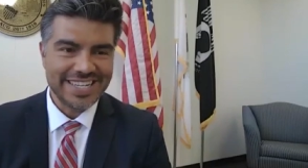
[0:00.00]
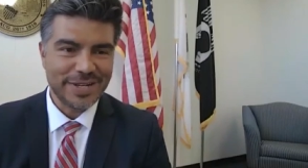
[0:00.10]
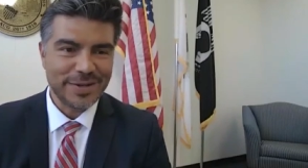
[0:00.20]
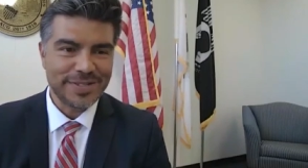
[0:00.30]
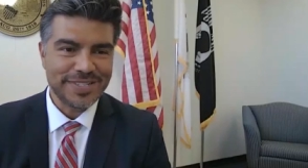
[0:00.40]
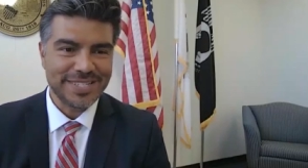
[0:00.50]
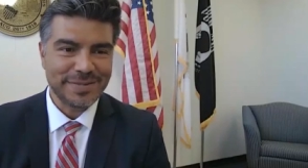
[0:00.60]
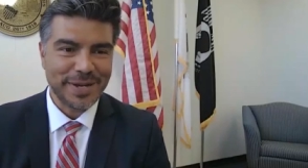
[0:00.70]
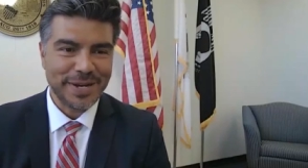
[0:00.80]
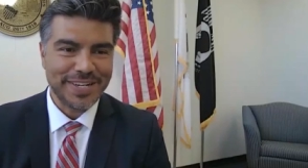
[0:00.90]
Always
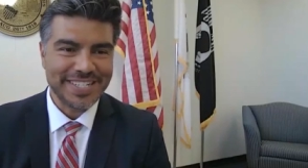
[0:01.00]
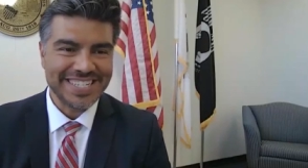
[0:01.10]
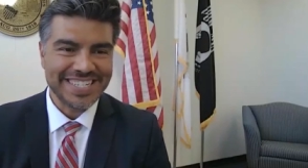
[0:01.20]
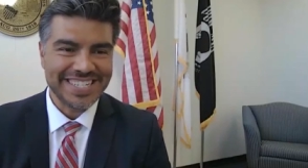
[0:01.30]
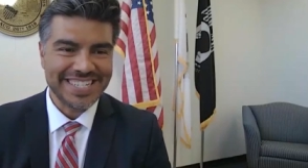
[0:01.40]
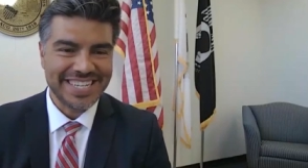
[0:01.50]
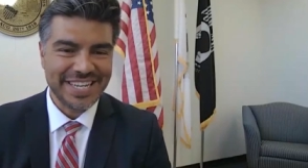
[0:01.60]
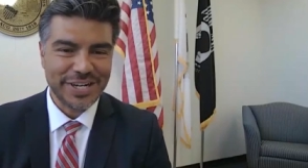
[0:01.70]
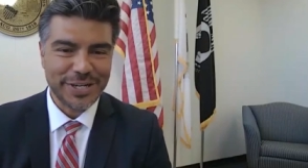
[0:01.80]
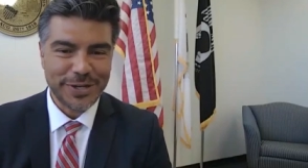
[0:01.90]
inspiring to hear
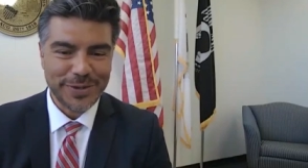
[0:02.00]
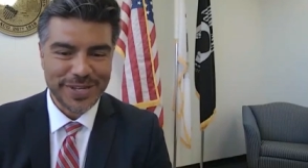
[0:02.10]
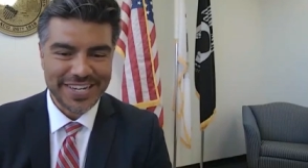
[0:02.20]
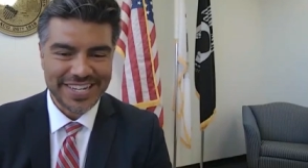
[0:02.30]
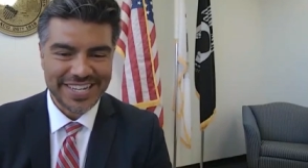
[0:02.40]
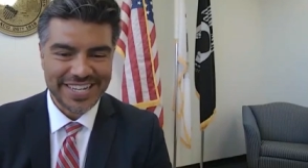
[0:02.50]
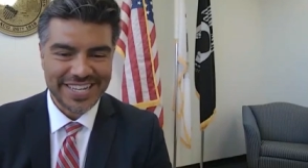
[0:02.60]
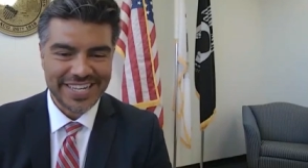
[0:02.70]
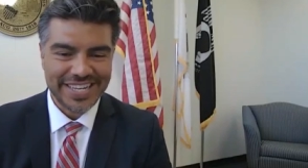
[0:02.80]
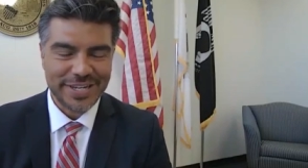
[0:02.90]
you
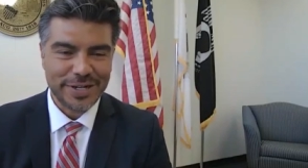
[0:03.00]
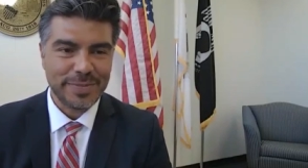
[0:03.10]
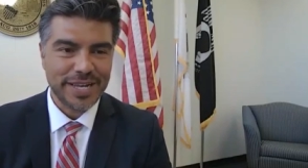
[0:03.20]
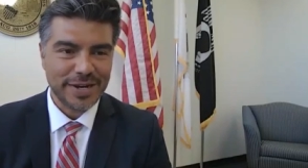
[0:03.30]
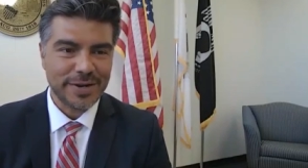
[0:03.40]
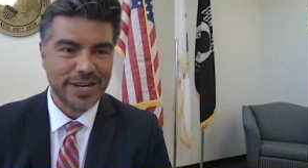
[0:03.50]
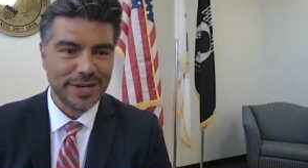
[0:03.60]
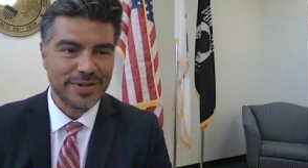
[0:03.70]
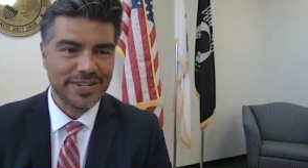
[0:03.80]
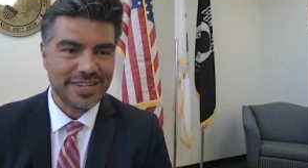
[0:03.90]
and your
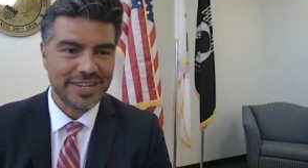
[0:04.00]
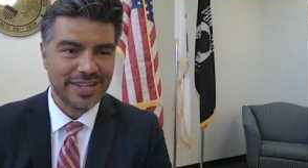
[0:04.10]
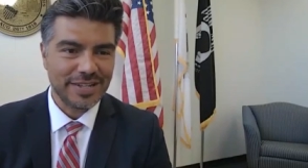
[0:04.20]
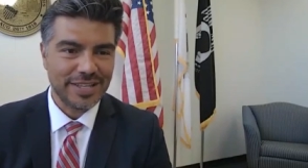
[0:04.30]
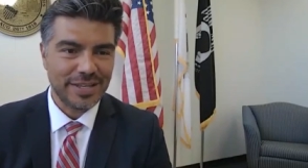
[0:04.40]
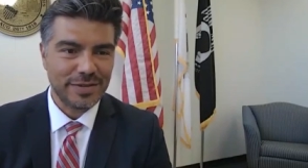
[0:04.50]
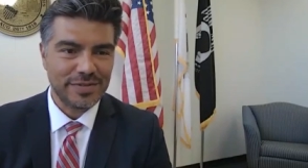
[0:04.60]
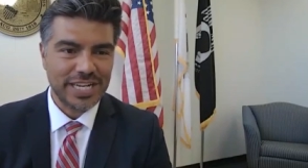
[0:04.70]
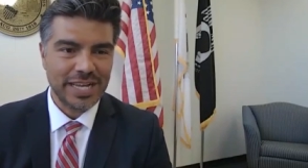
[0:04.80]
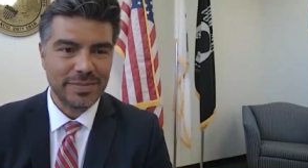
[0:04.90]
background and all that you've
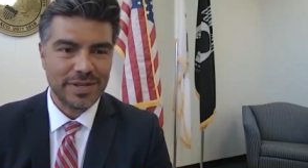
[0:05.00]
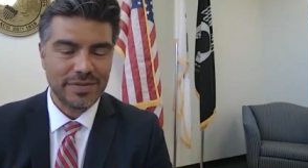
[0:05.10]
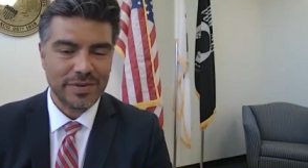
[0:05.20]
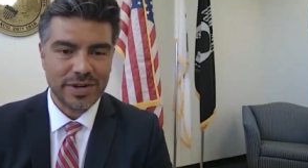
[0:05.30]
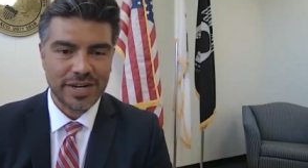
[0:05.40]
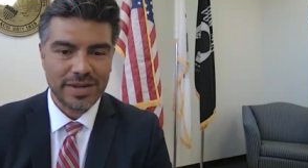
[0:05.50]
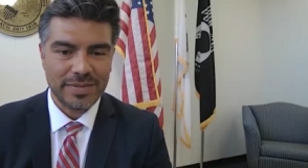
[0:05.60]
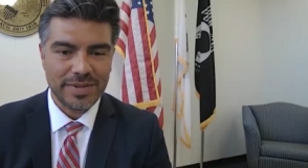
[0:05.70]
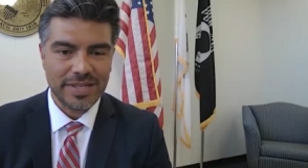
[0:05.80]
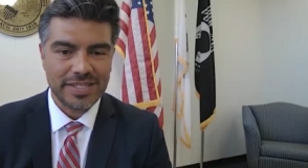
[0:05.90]
championed for.
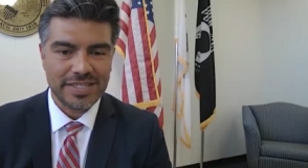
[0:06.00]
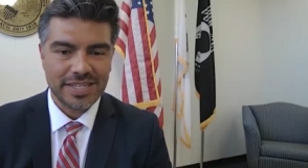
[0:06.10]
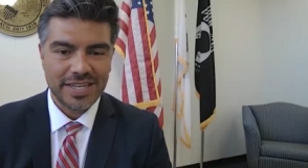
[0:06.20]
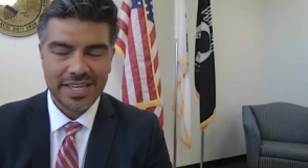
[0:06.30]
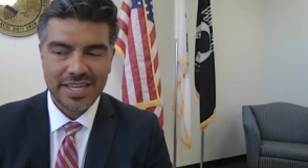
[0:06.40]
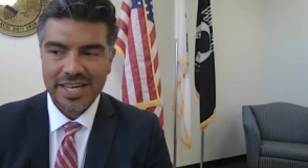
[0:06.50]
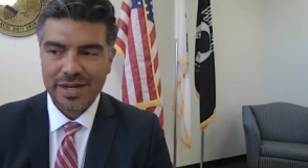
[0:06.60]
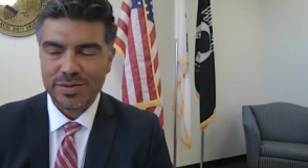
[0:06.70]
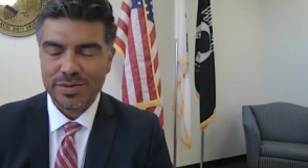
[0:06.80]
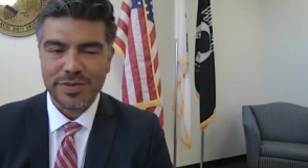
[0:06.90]
As I
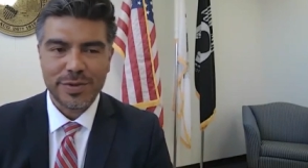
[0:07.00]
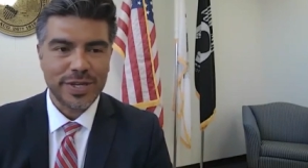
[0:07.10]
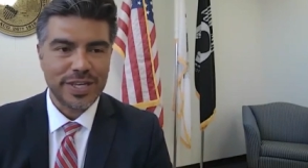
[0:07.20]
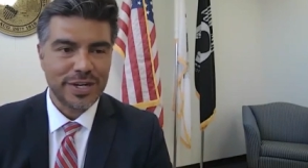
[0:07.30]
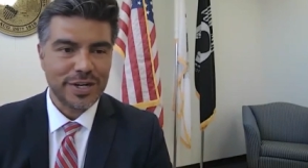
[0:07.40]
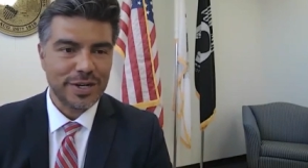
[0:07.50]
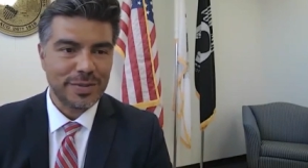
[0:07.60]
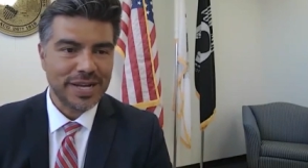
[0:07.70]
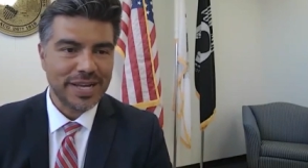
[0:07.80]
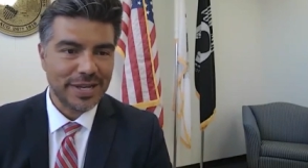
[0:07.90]
was reviewing your
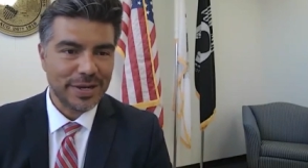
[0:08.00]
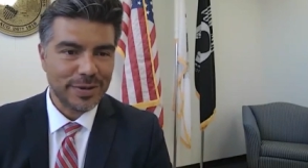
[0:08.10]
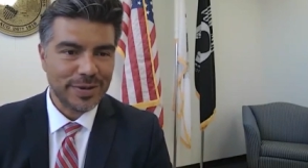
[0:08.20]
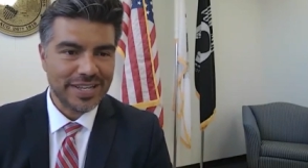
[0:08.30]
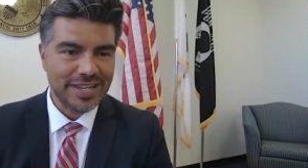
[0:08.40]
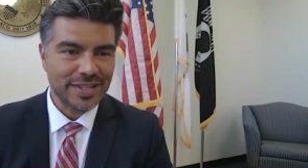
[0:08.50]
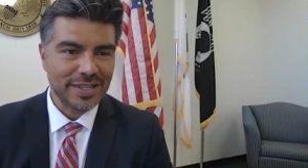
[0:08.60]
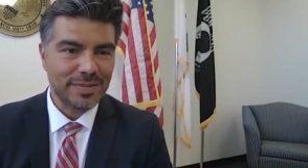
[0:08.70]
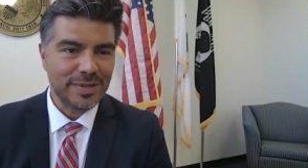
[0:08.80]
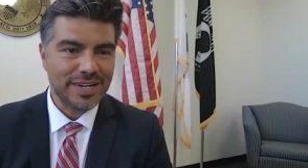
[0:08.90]
bio and all the
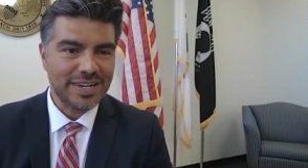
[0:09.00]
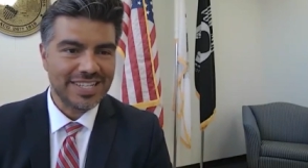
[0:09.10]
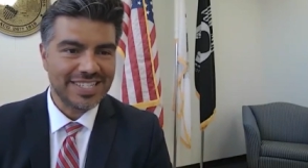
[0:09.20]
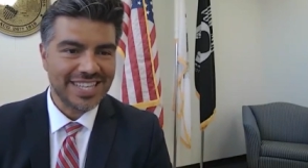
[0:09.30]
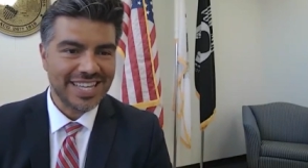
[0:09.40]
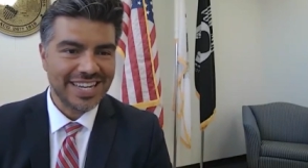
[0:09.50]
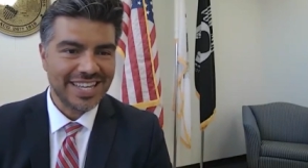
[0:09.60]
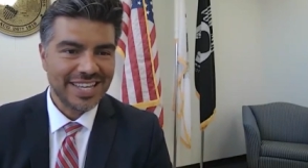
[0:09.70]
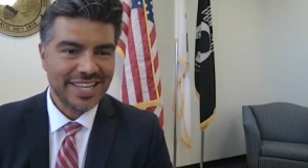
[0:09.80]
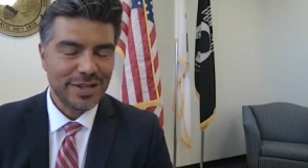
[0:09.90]
communities that
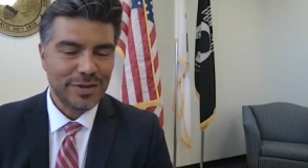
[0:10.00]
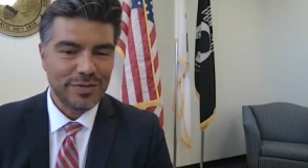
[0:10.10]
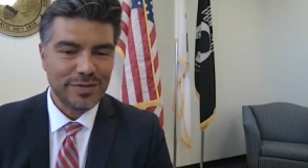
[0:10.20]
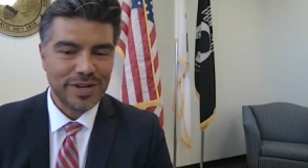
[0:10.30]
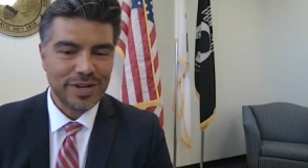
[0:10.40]
you've